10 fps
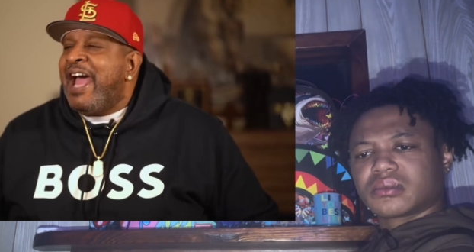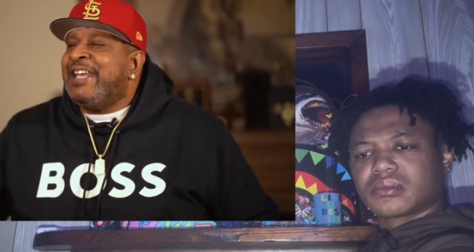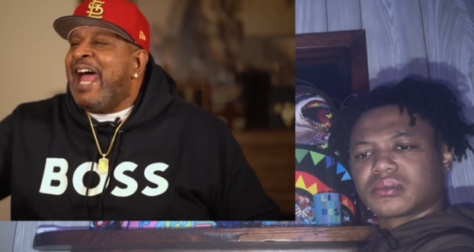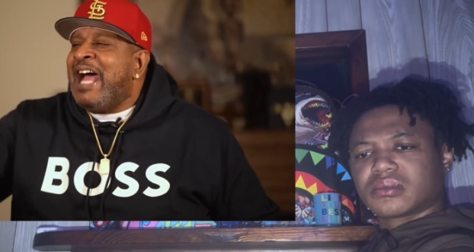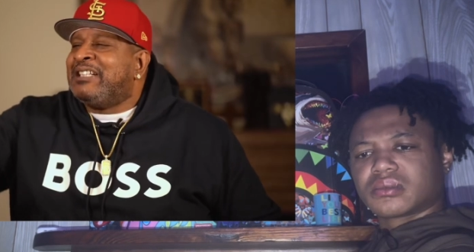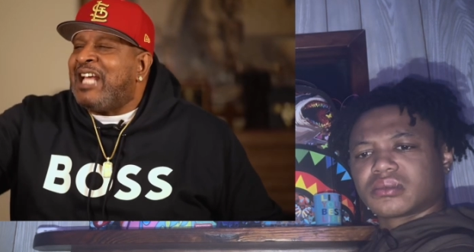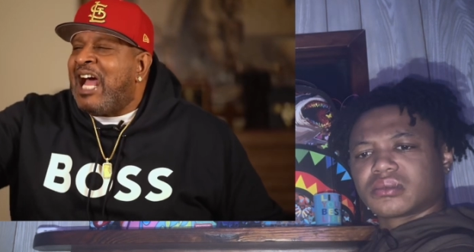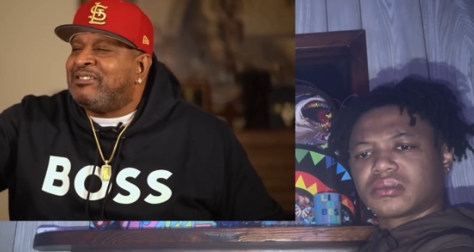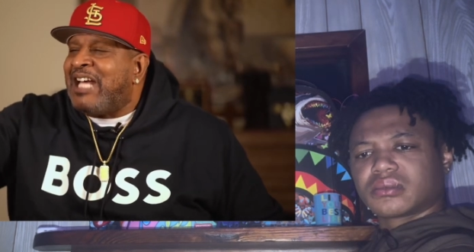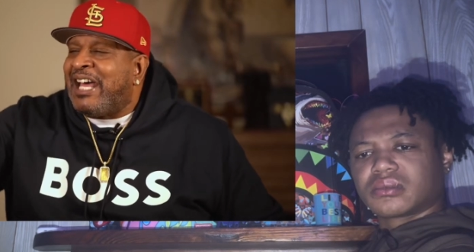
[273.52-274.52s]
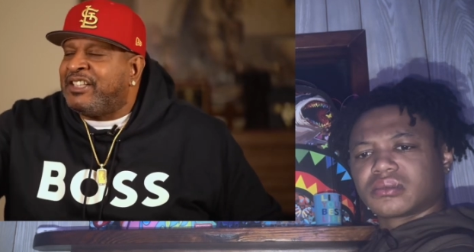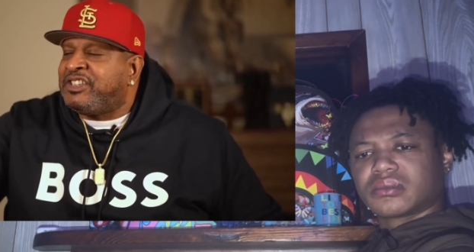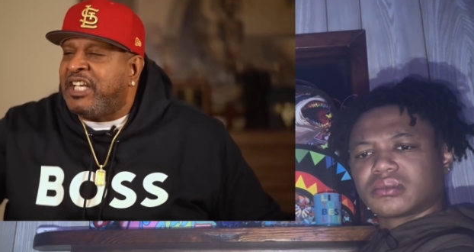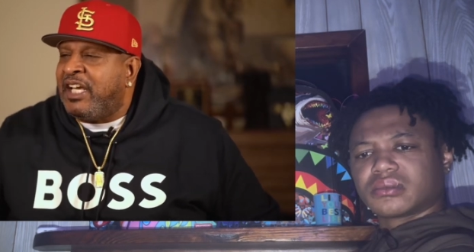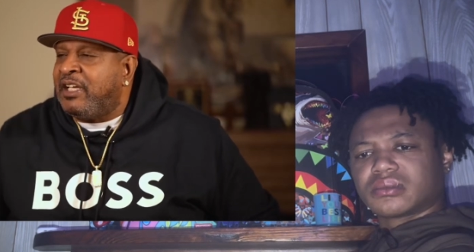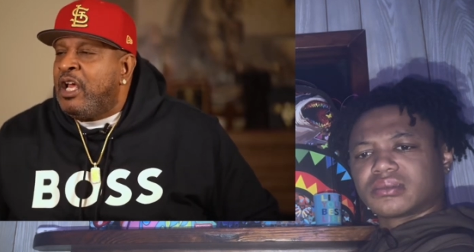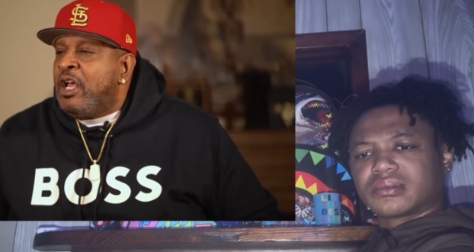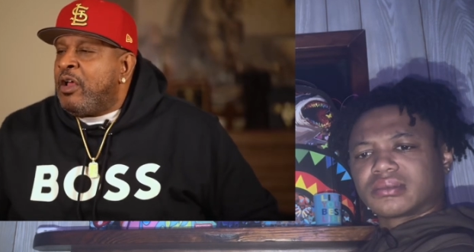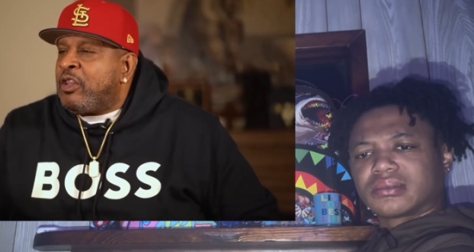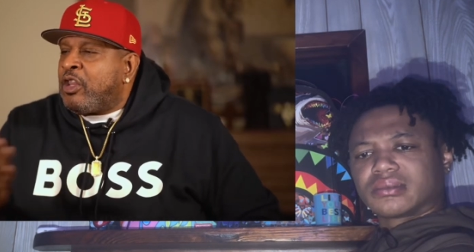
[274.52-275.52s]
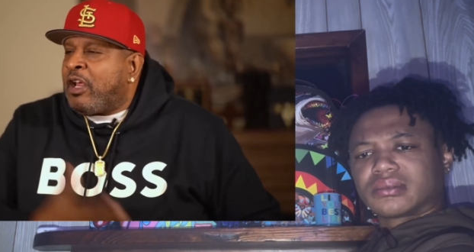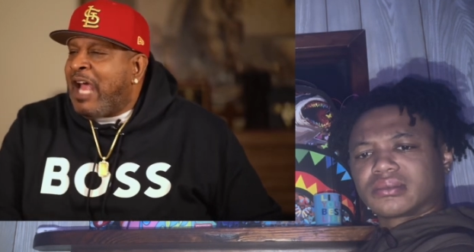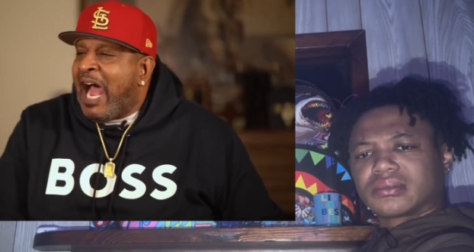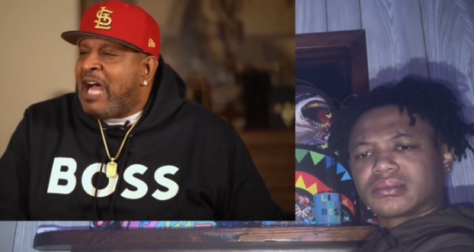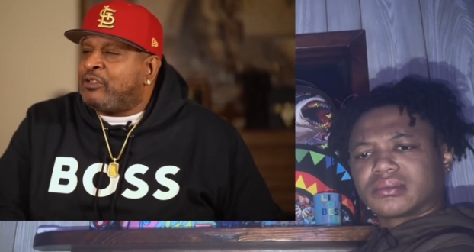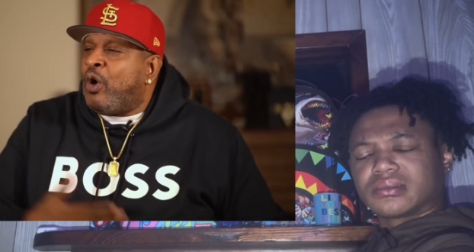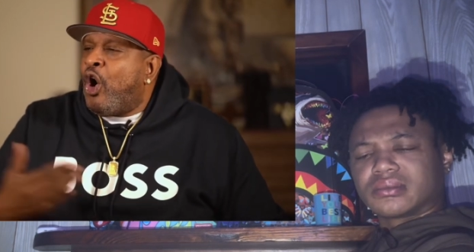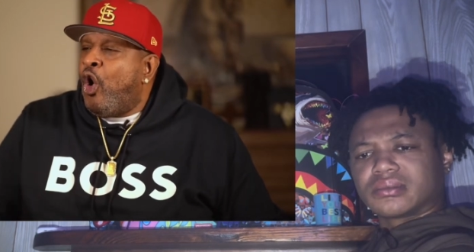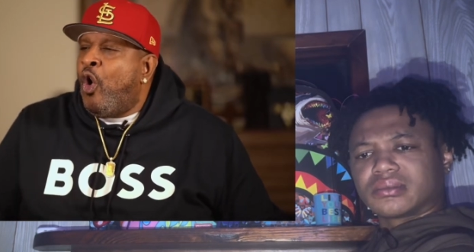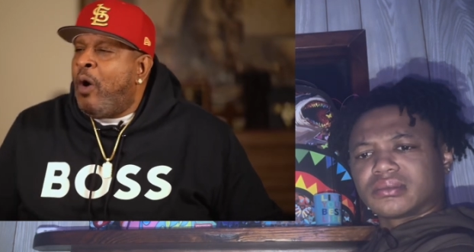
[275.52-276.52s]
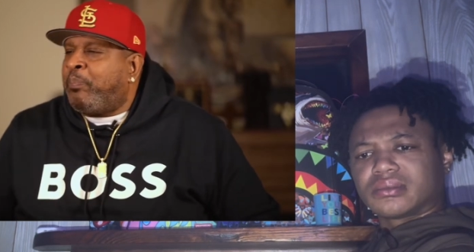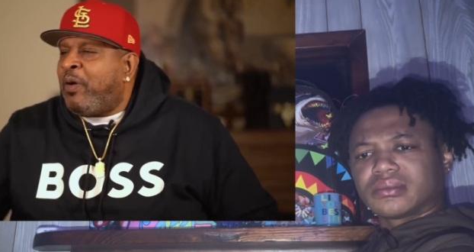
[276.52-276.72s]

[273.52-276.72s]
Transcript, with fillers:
Speaker 1: and nine times out of ten, the guys were armed.